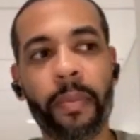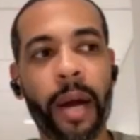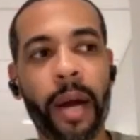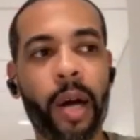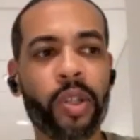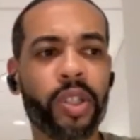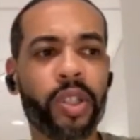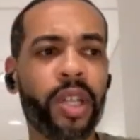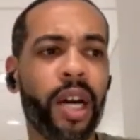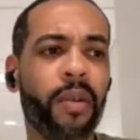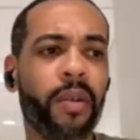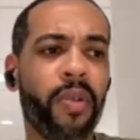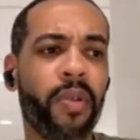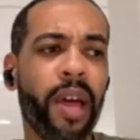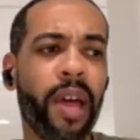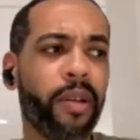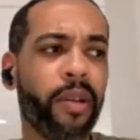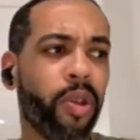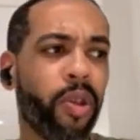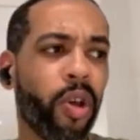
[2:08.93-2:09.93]
Outside of
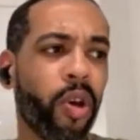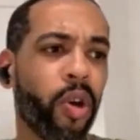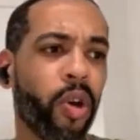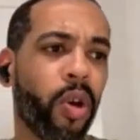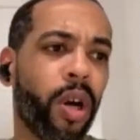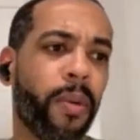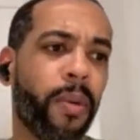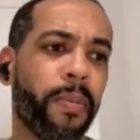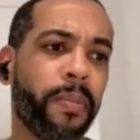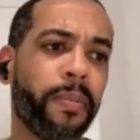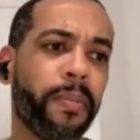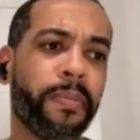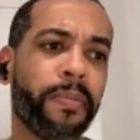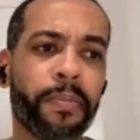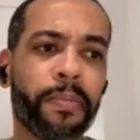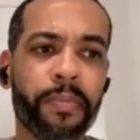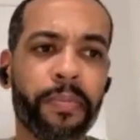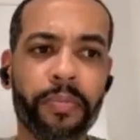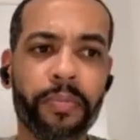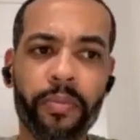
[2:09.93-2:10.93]
that, though,
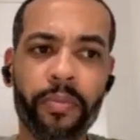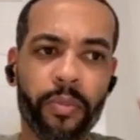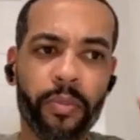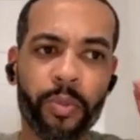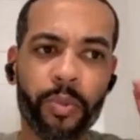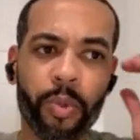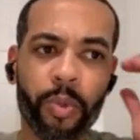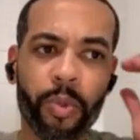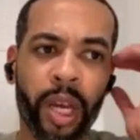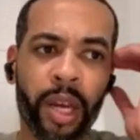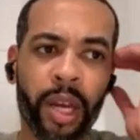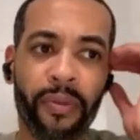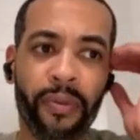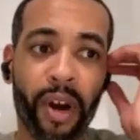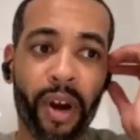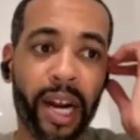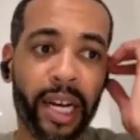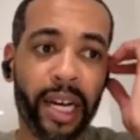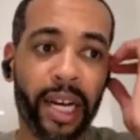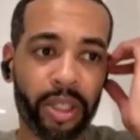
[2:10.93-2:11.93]
in
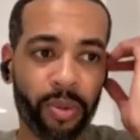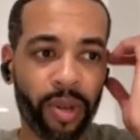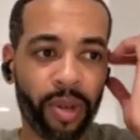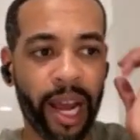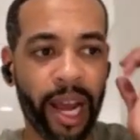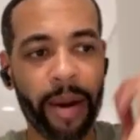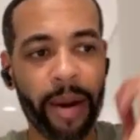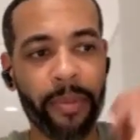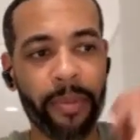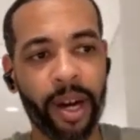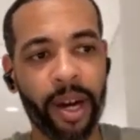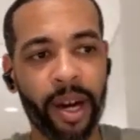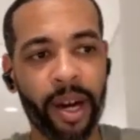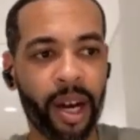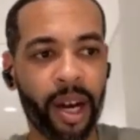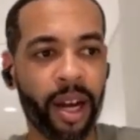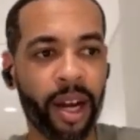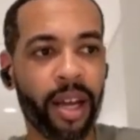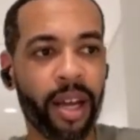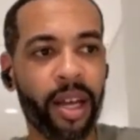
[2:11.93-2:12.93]
France when I had
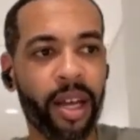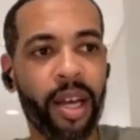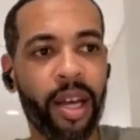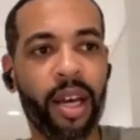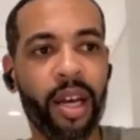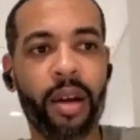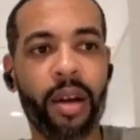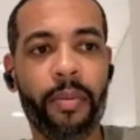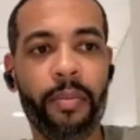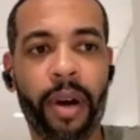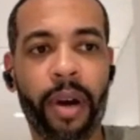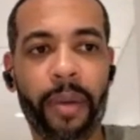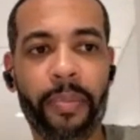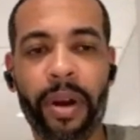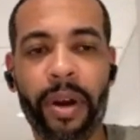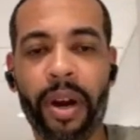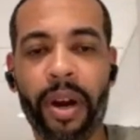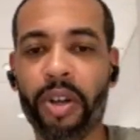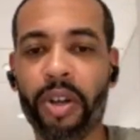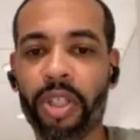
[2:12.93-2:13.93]
my
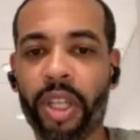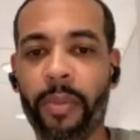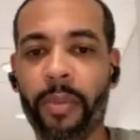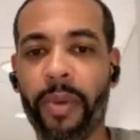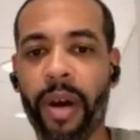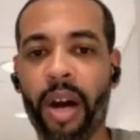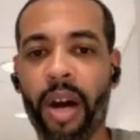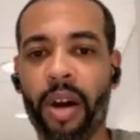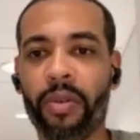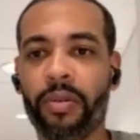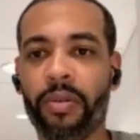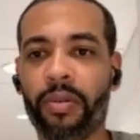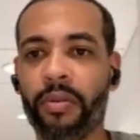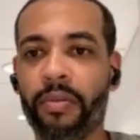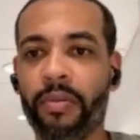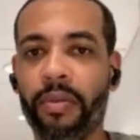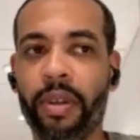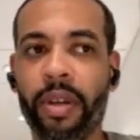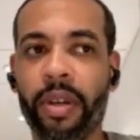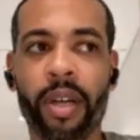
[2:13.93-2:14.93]
parents come out,
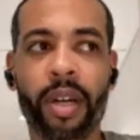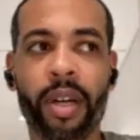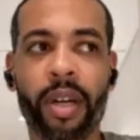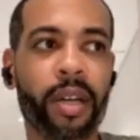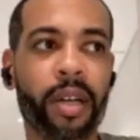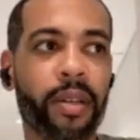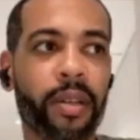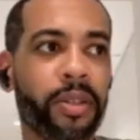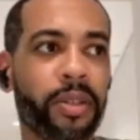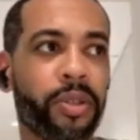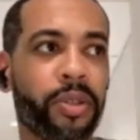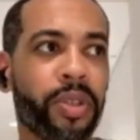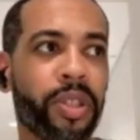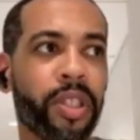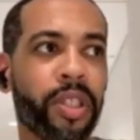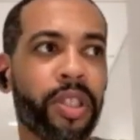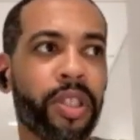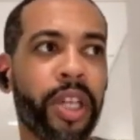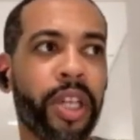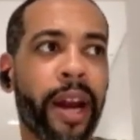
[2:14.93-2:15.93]
this
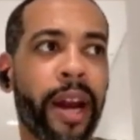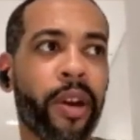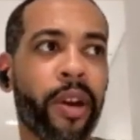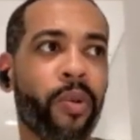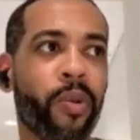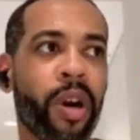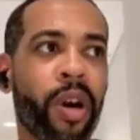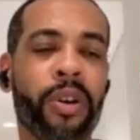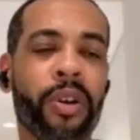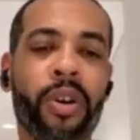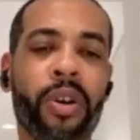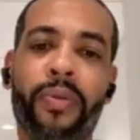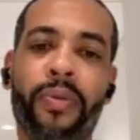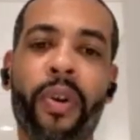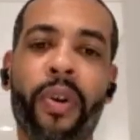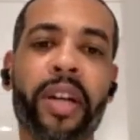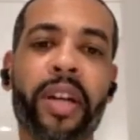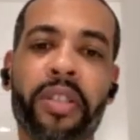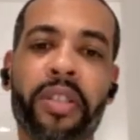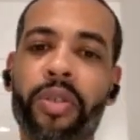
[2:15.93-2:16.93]
was in January. You know,
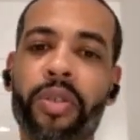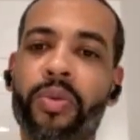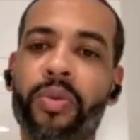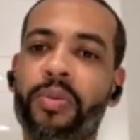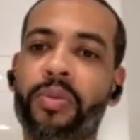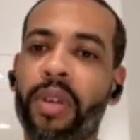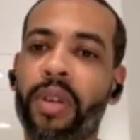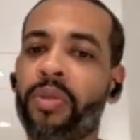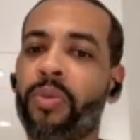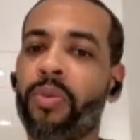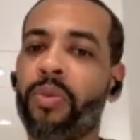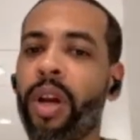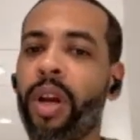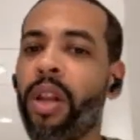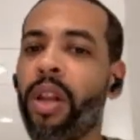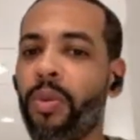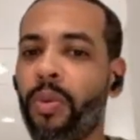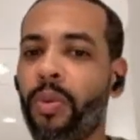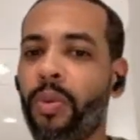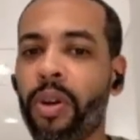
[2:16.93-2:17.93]
France is
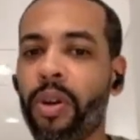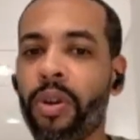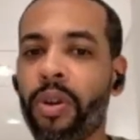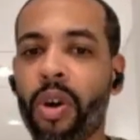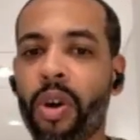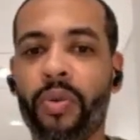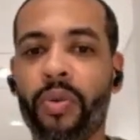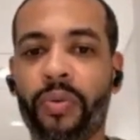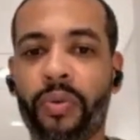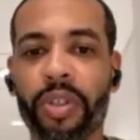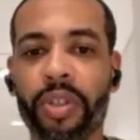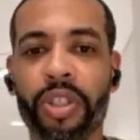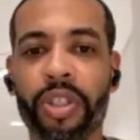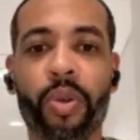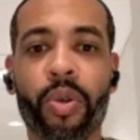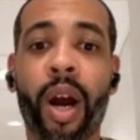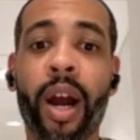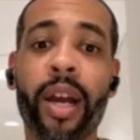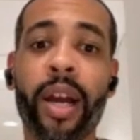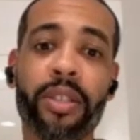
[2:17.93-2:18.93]
really well known for
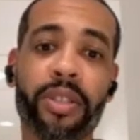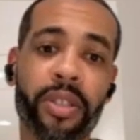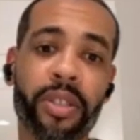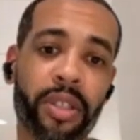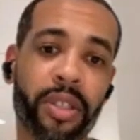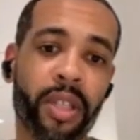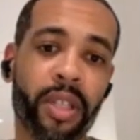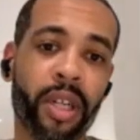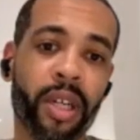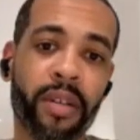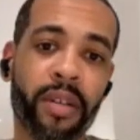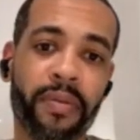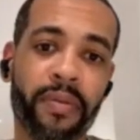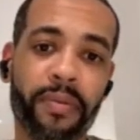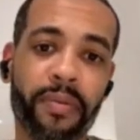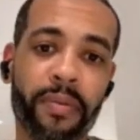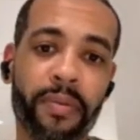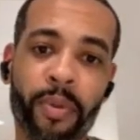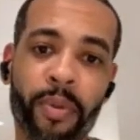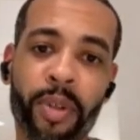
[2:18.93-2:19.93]
strikes and stuff,
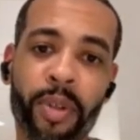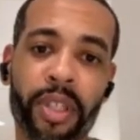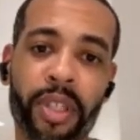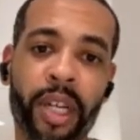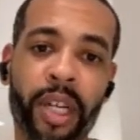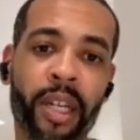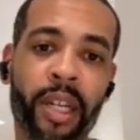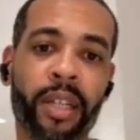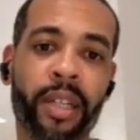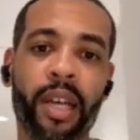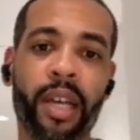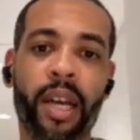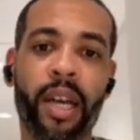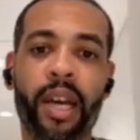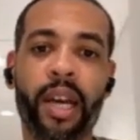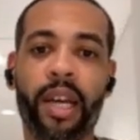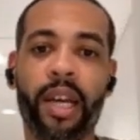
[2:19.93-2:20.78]
which can